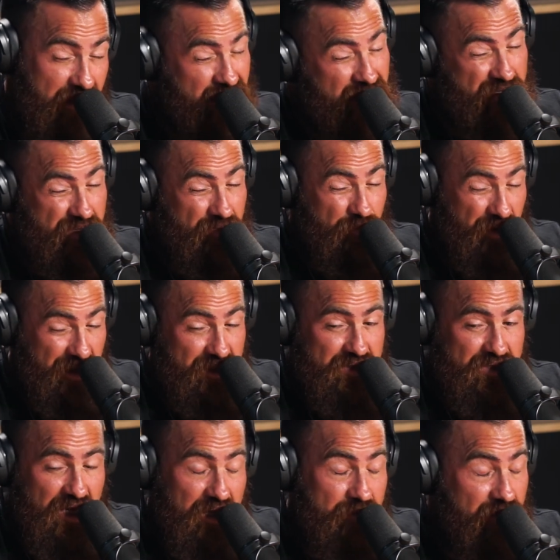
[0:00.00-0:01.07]
And this is a big
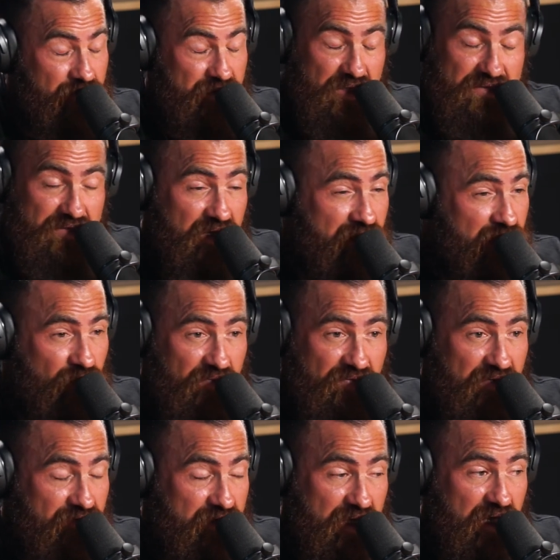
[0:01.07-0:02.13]
statement, but there's nothing we've
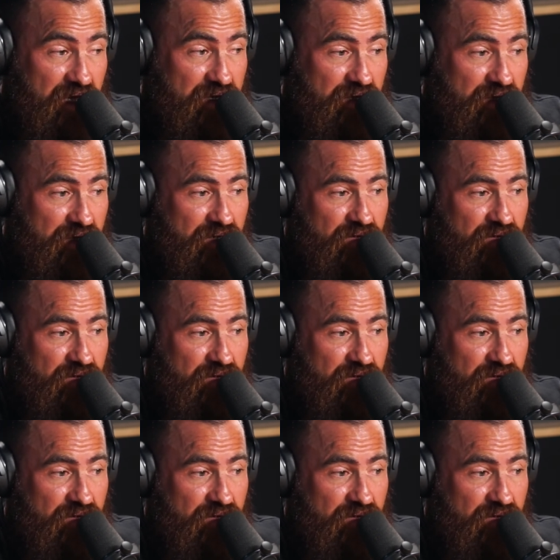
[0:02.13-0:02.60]
ever done